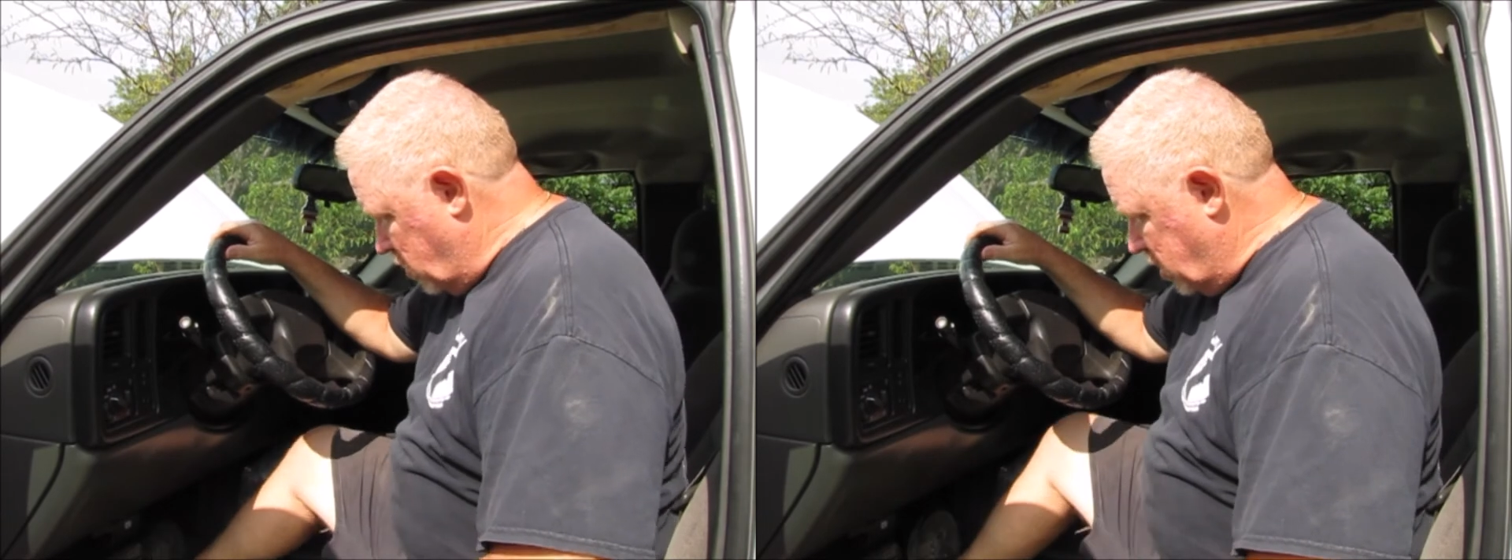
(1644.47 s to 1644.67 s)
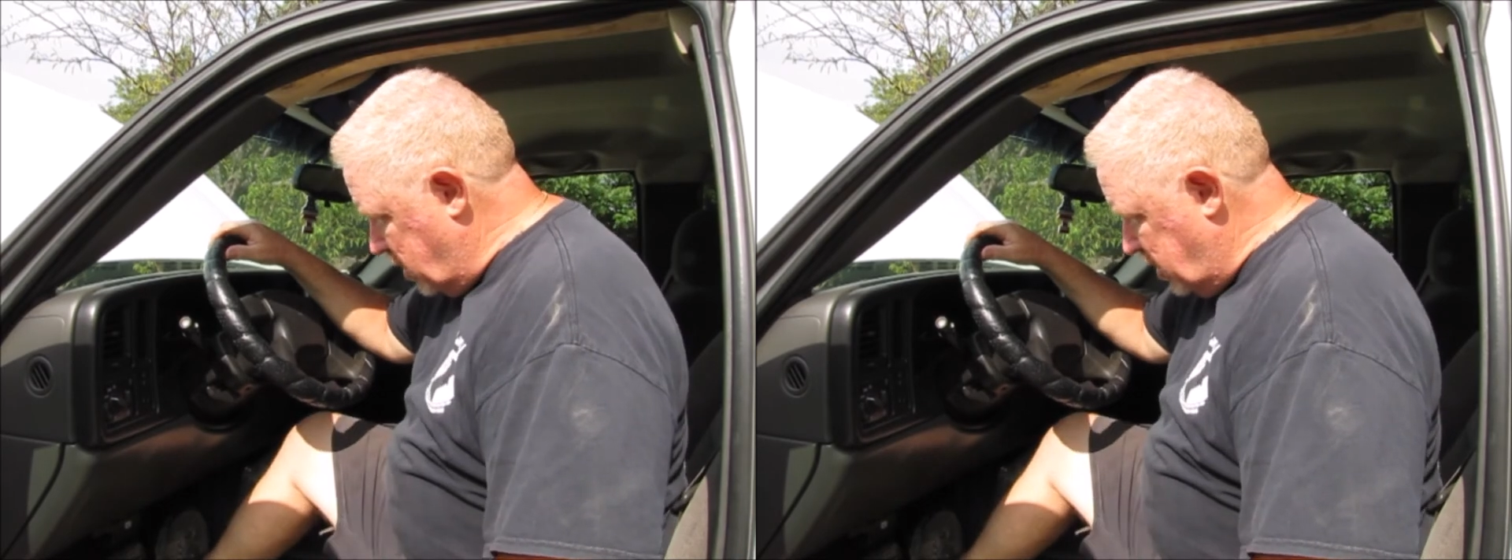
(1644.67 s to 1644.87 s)

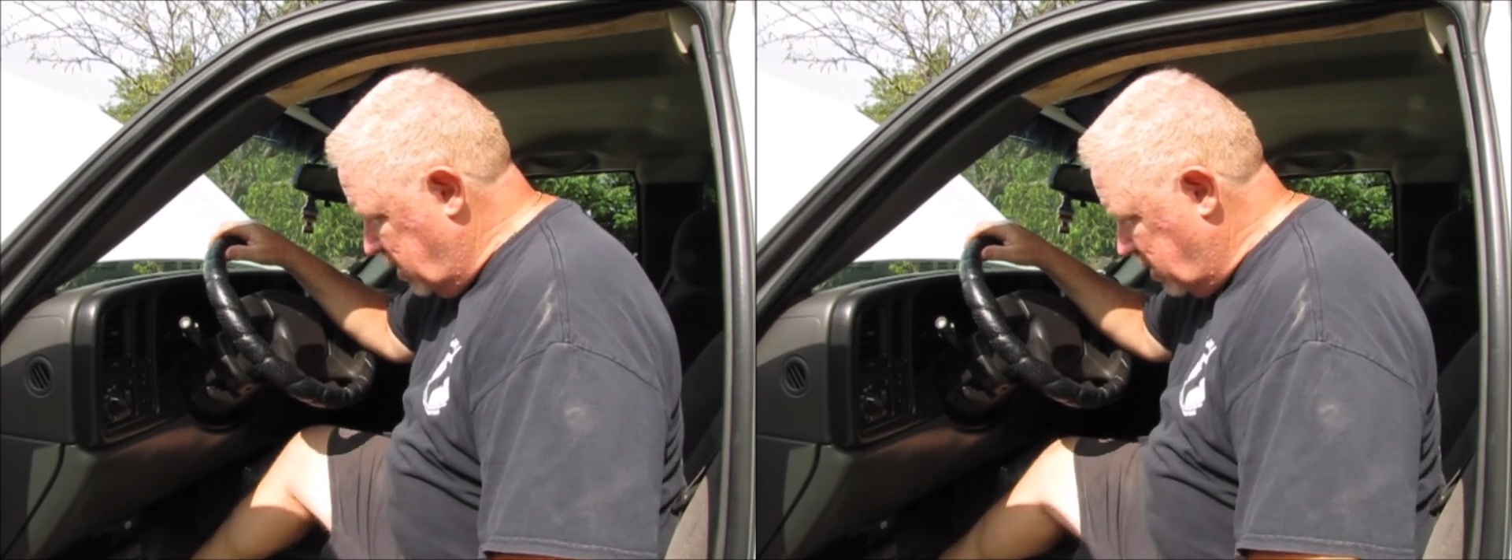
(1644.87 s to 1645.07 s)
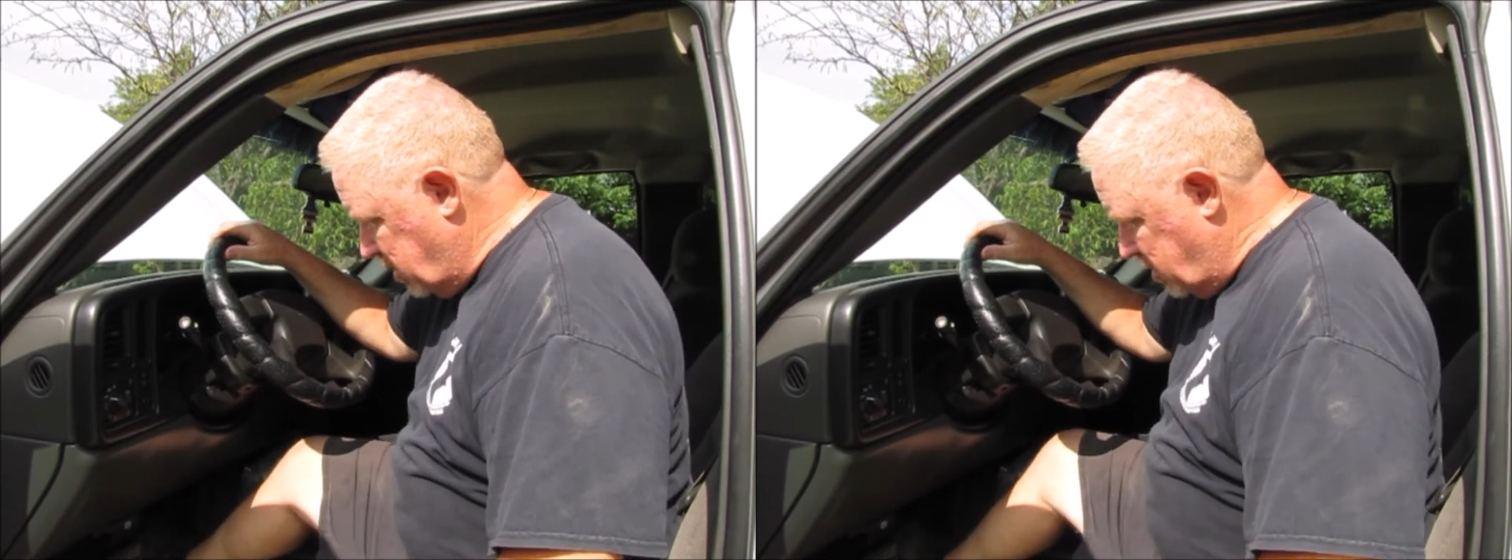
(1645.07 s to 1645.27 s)
One,
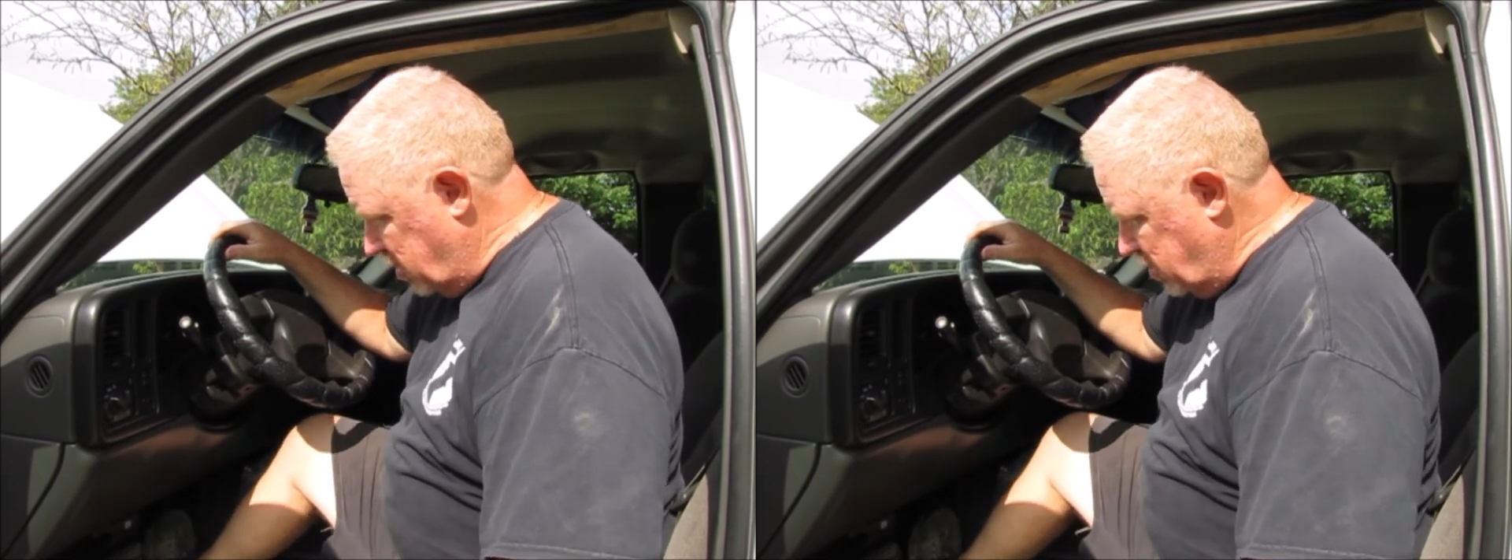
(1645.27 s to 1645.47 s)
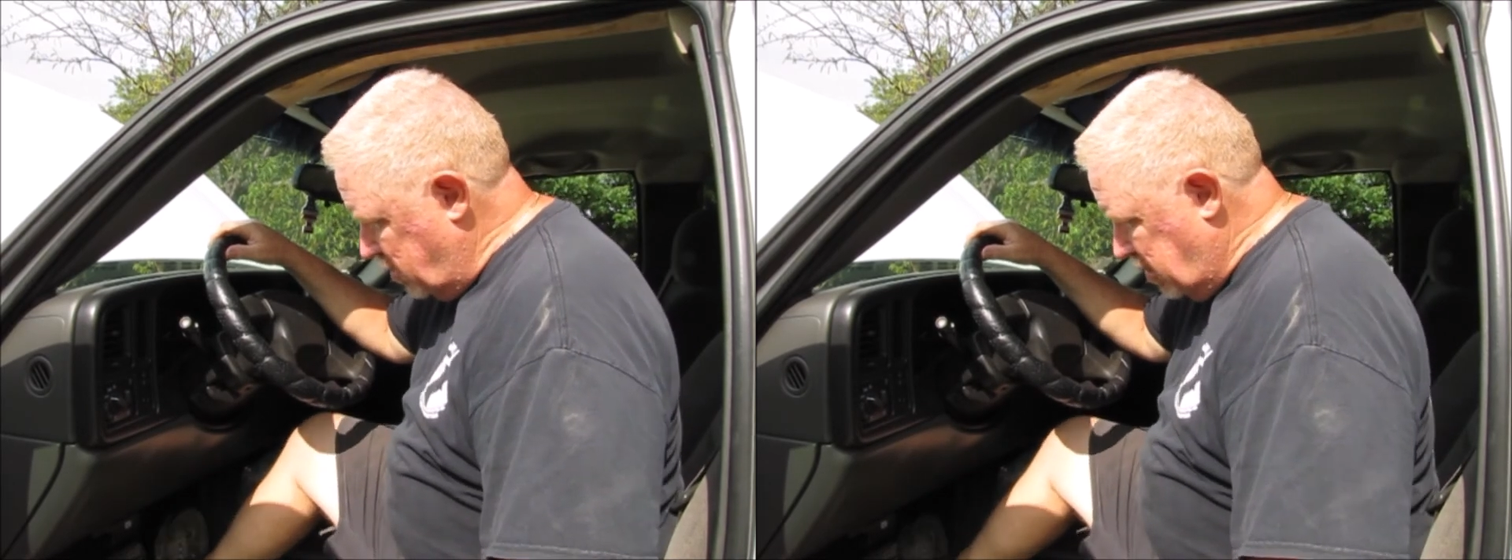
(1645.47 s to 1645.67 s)

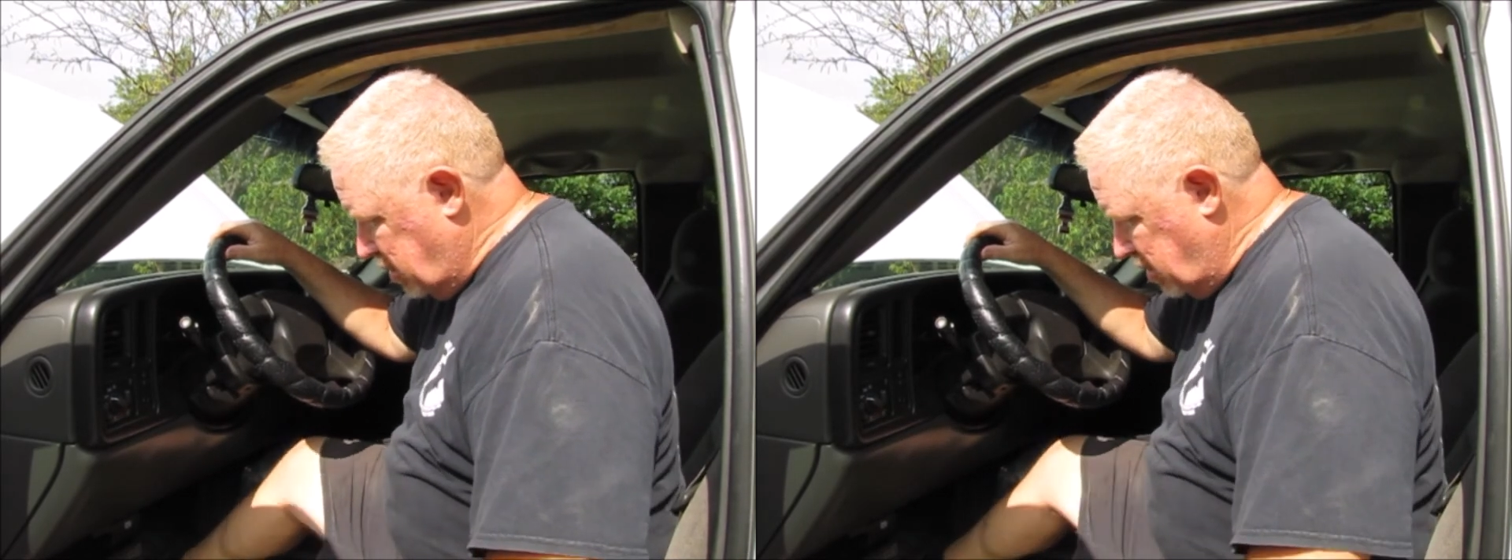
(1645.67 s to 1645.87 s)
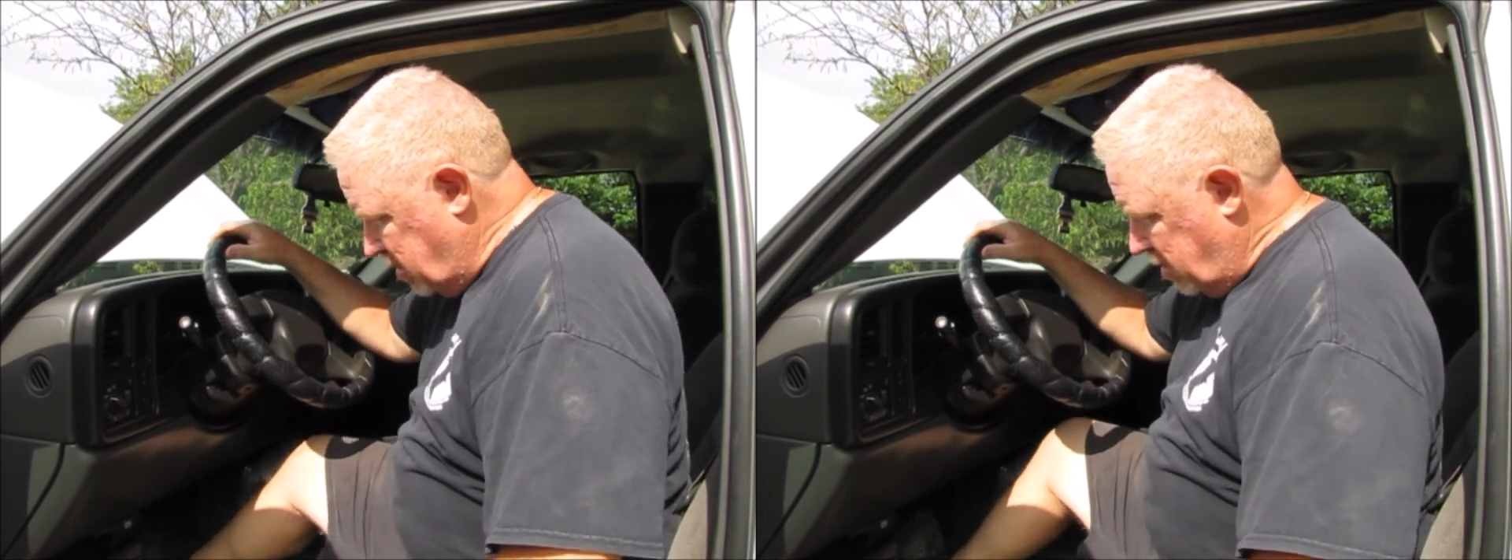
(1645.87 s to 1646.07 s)
two,
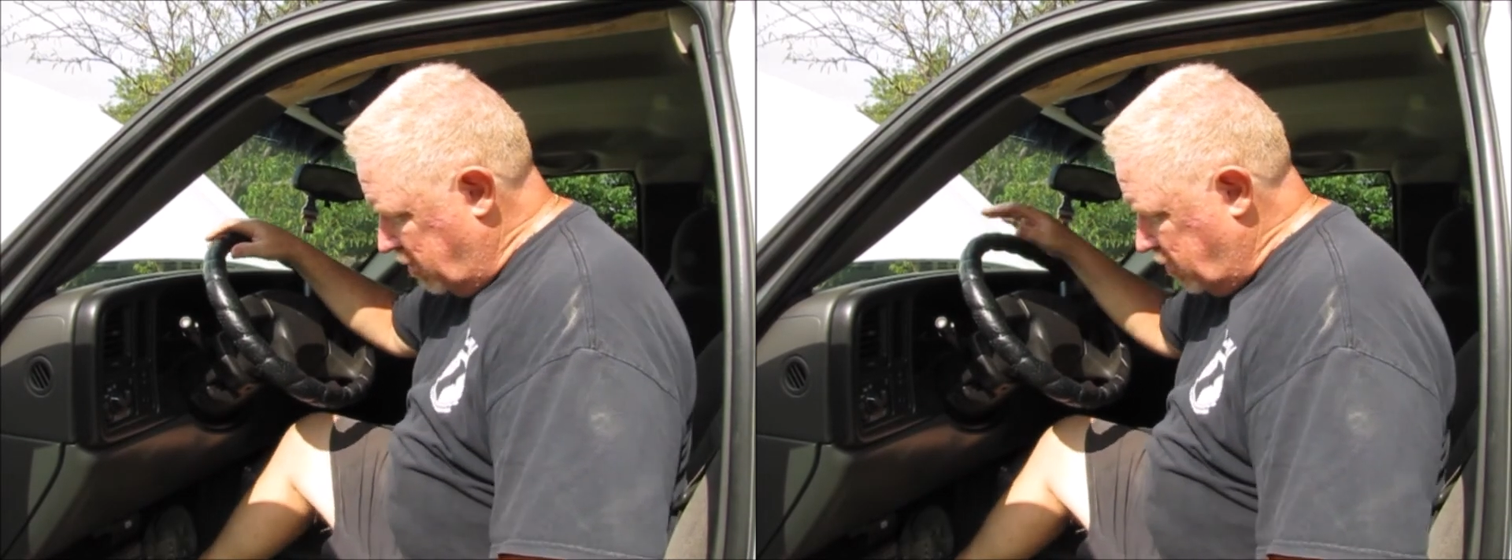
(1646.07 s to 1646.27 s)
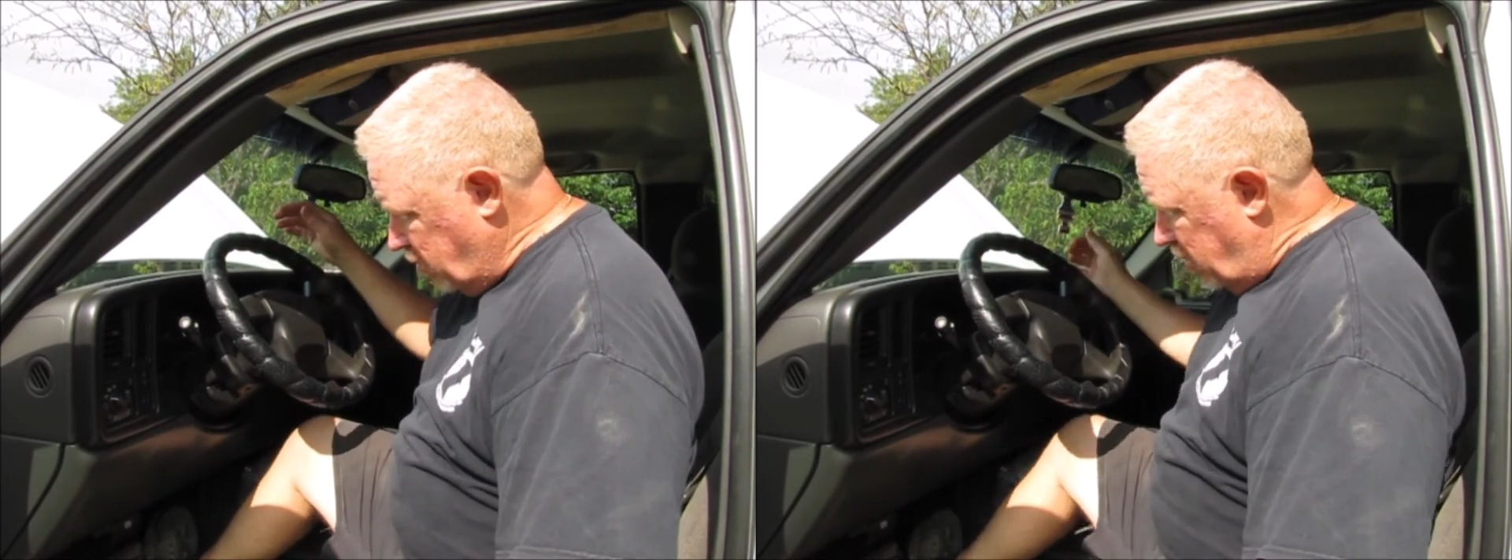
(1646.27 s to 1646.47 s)

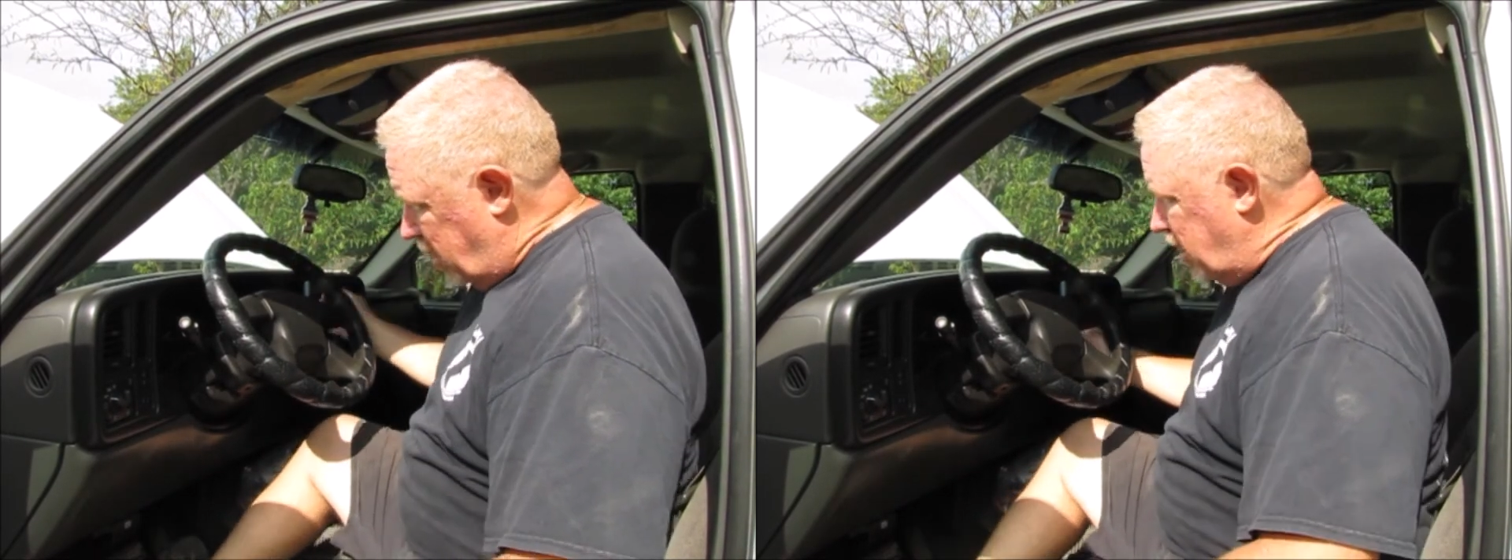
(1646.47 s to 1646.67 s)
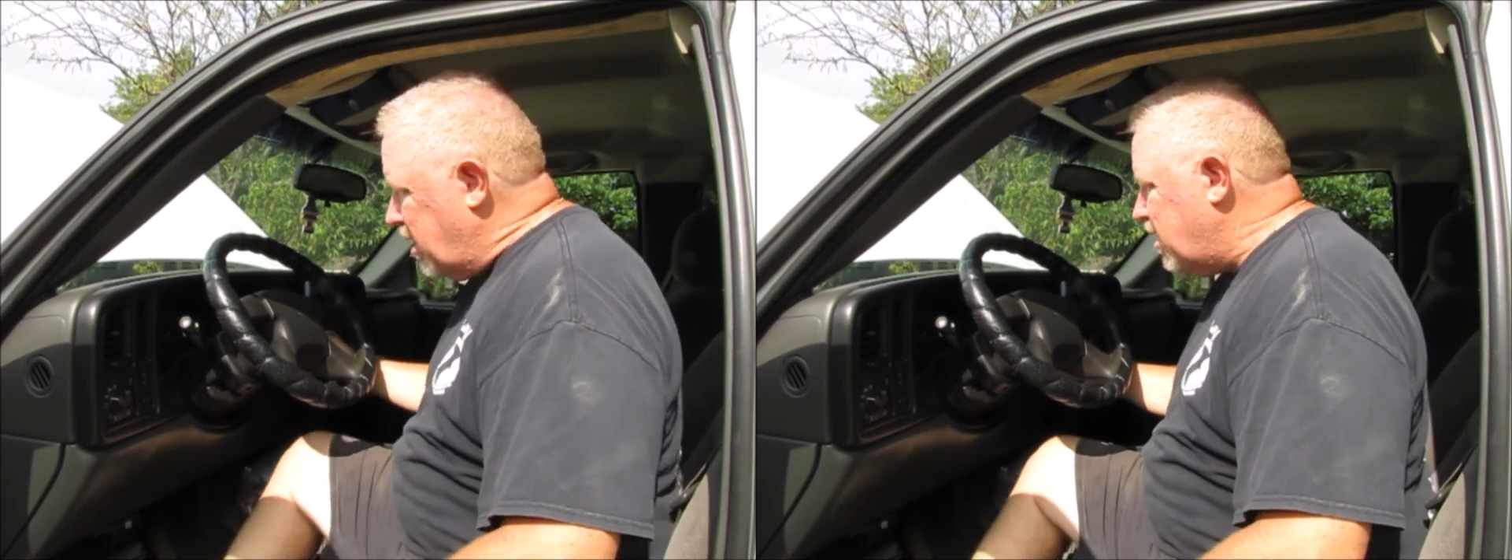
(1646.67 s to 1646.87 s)
three.